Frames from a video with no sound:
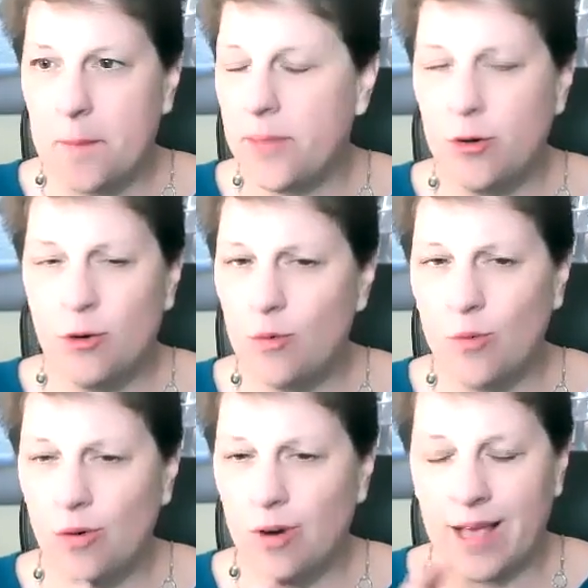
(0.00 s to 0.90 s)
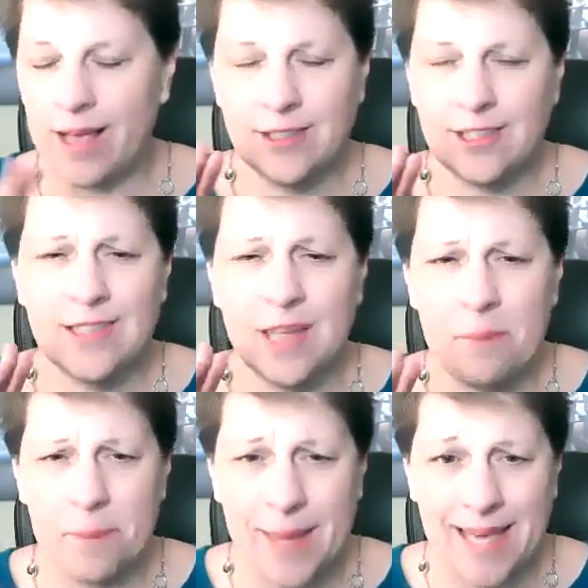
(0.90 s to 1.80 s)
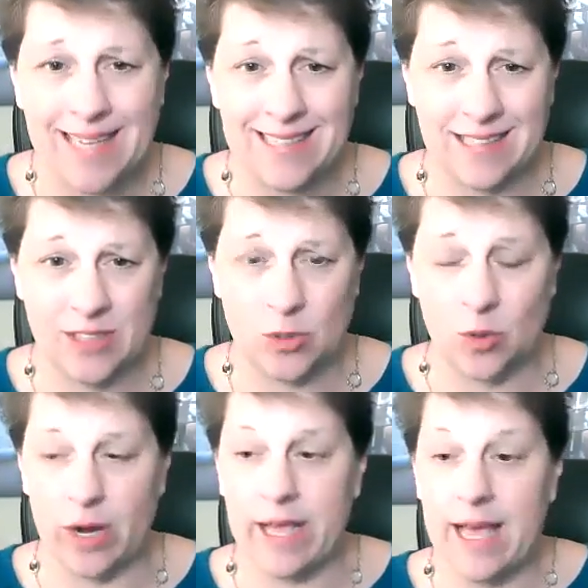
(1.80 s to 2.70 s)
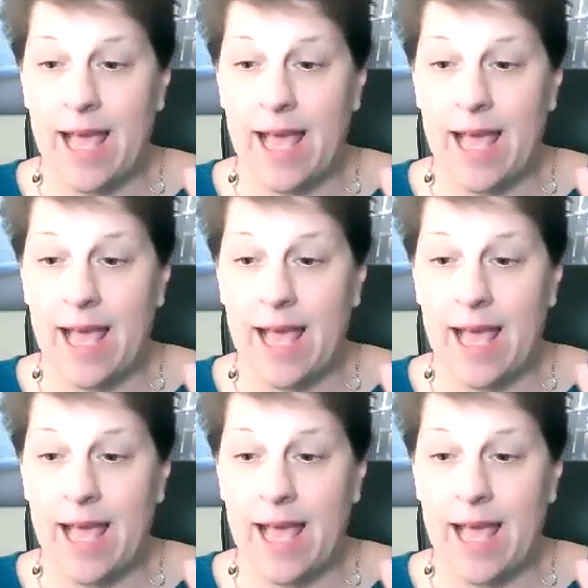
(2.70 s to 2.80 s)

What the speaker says: who were just amazing story.